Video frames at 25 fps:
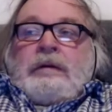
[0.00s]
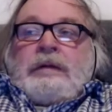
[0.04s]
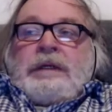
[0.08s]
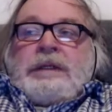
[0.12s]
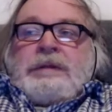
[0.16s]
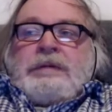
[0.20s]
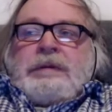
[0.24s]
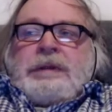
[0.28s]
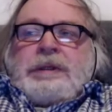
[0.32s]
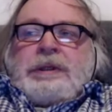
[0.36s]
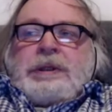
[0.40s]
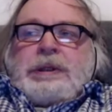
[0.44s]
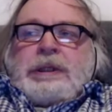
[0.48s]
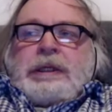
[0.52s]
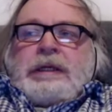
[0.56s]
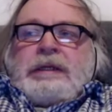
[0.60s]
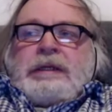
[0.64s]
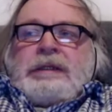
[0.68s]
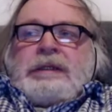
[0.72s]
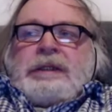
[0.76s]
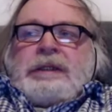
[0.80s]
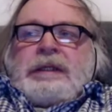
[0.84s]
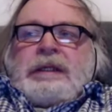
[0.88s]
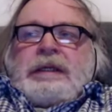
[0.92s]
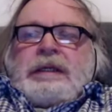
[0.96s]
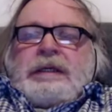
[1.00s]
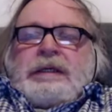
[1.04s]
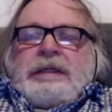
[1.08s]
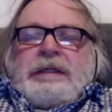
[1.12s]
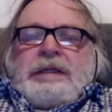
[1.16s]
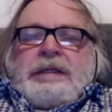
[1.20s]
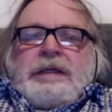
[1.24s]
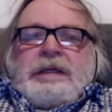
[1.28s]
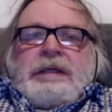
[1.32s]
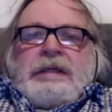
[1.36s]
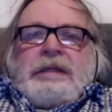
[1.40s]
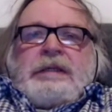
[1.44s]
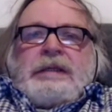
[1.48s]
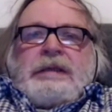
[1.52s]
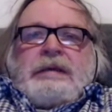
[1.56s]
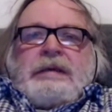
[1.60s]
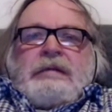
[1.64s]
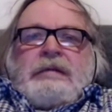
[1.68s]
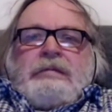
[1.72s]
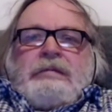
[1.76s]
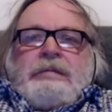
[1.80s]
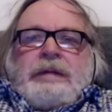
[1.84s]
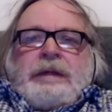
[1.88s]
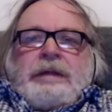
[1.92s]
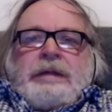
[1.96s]
This was translated
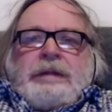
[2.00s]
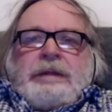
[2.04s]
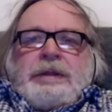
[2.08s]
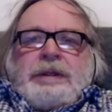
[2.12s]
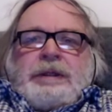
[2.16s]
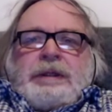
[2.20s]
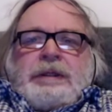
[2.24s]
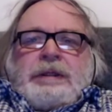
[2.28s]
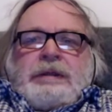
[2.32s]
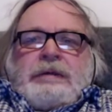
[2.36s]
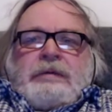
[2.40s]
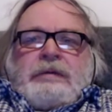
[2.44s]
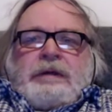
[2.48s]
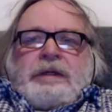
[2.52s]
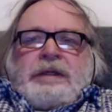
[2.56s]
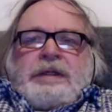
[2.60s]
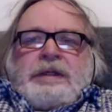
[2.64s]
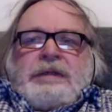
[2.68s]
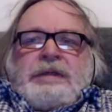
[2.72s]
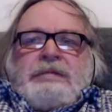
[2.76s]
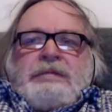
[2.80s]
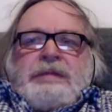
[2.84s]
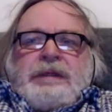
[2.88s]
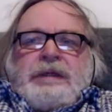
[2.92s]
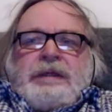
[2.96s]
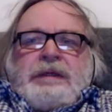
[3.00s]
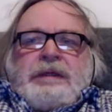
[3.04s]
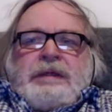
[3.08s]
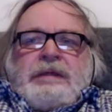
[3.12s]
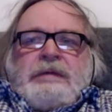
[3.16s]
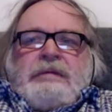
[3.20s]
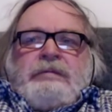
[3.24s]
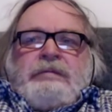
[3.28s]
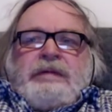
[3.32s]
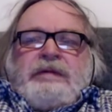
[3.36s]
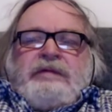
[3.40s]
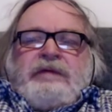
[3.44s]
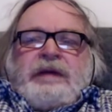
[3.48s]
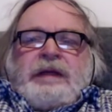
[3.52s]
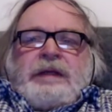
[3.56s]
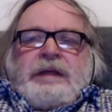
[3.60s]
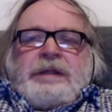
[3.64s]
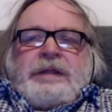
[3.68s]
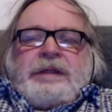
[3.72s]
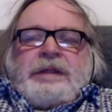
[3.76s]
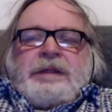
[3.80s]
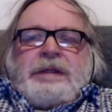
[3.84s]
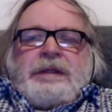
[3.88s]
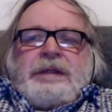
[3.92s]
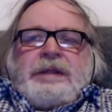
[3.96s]
by G.R.S. Mead,
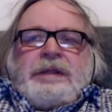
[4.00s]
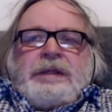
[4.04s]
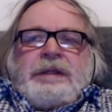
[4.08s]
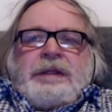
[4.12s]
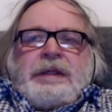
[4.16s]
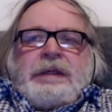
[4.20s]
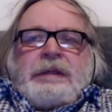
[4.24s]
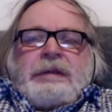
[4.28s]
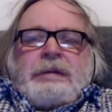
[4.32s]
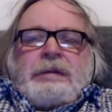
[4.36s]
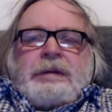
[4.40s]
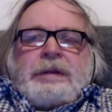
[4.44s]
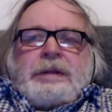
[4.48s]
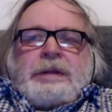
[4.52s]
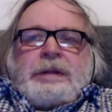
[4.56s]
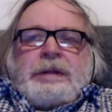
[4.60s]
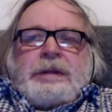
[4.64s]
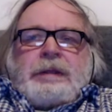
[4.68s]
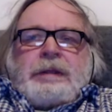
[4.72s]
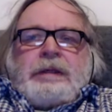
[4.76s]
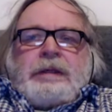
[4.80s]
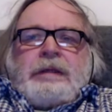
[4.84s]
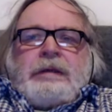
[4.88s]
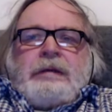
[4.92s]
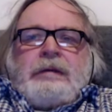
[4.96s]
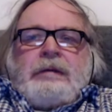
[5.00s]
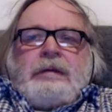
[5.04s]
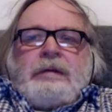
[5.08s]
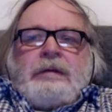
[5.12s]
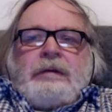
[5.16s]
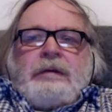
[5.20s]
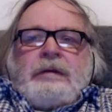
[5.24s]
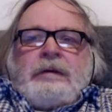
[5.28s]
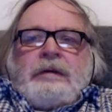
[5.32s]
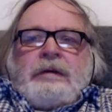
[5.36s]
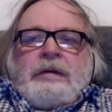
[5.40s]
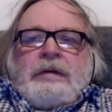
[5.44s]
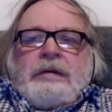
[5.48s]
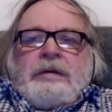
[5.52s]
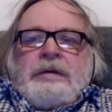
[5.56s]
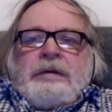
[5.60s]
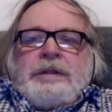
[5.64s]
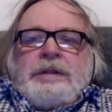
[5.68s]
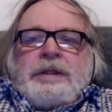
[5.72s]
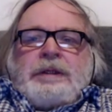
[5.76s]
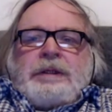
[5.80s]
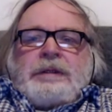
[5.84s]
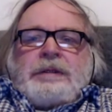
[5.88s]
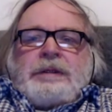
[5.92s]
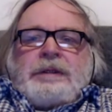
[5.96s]
Blavatsky's secretary,
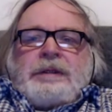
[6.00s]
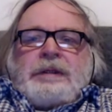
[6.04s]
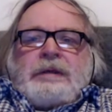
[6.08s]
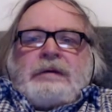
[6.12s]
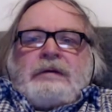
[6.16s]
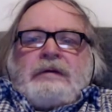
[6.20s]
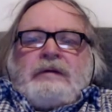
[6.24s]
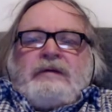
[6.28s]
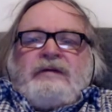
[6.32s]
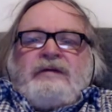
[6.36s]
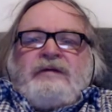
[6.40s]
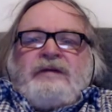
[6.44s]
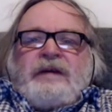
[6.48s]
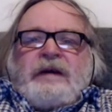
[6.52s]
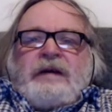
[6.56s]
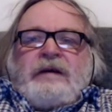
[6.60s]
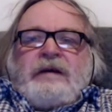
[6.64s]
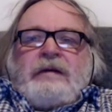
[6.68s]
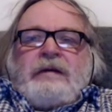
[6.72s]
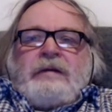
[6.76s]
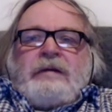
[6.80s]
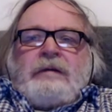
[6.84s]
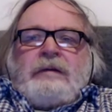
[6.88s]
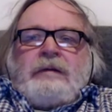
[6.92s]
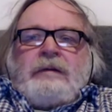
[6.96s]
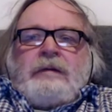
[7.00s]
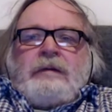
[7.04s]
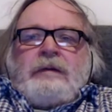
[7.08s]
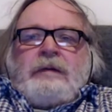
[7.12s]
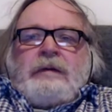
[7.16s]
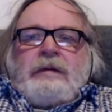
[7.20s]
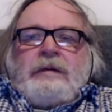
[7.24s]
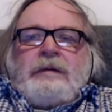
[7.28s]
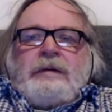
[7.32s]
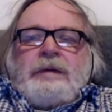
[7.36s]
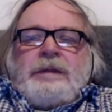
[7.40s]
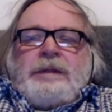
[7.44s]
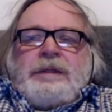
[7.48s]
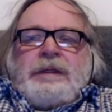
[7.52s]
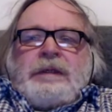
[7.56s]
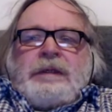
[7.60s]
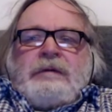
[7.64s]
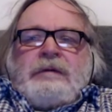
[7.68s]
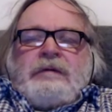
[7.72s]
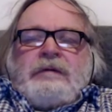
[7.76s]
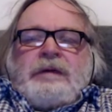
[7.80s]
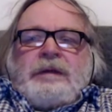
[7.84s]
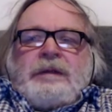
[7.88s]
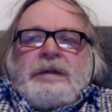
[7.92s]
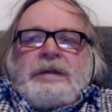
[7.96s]
just after The
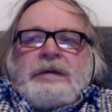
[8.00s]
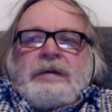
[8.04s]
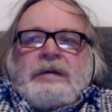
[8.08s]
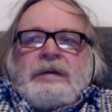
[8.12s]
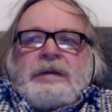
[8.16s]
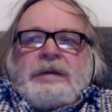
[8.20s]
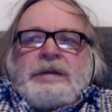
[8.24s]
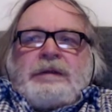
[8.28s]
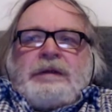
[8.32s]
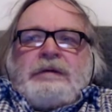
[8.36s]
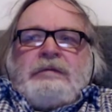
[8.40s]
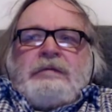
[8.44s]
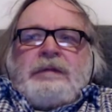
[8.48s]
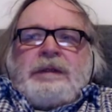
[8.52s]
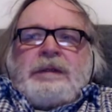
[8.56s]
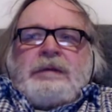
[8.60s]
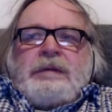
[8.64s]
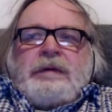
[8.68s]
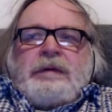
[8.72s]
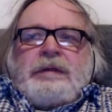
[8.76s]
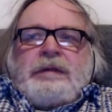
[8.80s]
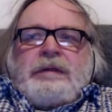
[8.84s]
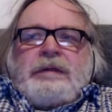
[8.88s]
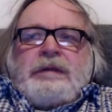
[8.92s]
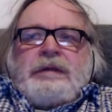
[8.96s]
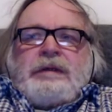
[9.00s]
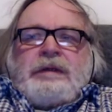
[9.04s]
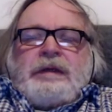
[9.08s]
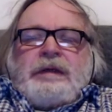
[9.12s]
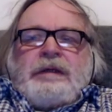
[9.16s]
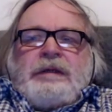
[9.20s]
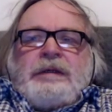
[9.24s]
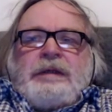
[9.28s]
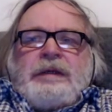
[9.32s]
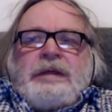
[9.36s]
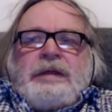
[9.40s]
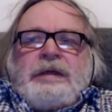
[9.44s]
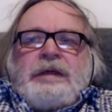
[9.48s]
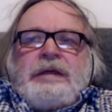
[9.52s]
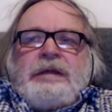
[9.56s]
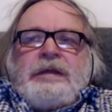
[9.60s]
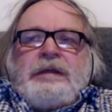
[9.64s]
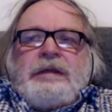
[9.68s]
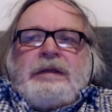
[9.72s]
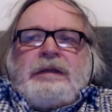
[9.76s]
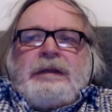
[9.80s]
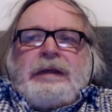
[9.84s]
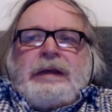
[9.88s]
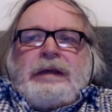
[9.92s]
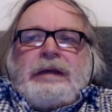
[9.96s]
Secret Doctrine was written in
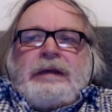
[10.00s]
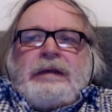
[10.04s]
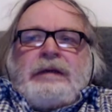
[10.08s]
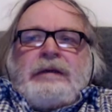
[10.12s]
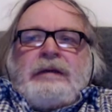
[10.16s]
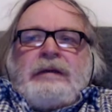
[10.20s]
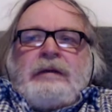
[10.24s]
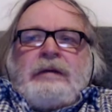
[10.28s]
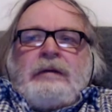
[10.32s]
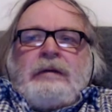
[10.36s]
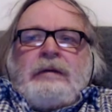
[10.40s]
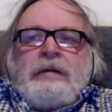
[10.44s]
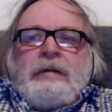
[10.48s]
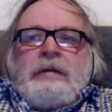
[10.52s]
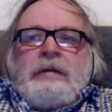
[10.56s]
1889.